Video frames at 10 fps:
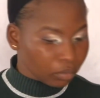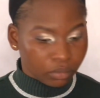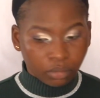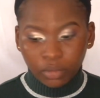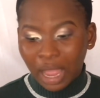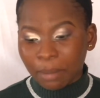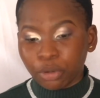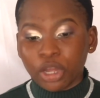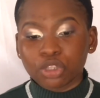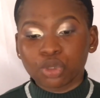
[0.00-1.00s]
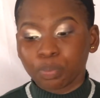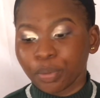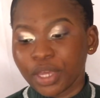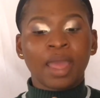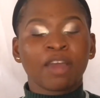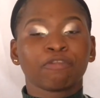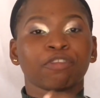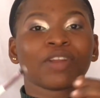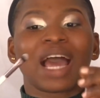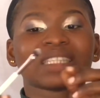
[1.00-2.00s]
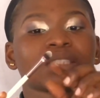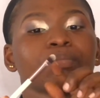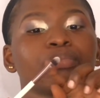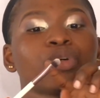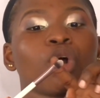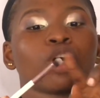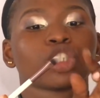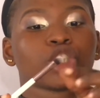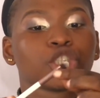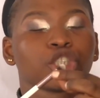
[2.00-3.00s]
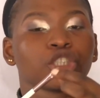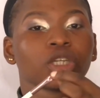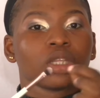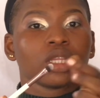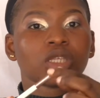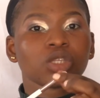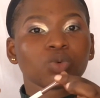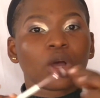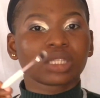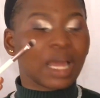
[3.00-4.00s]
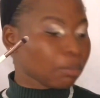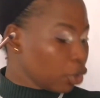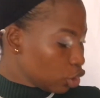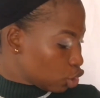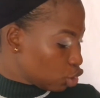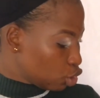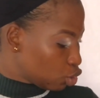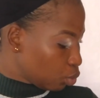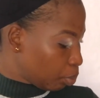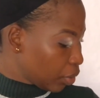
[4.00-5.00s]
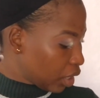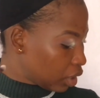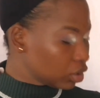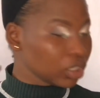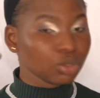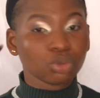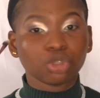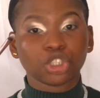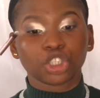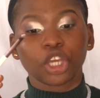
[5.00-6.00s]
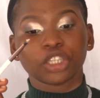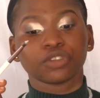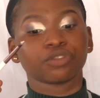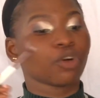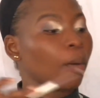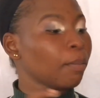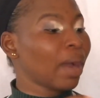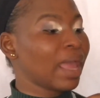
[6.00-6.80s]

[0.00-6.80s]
I'm going to pick a flat brush. This is what I'm going to use to pick the nude shade from my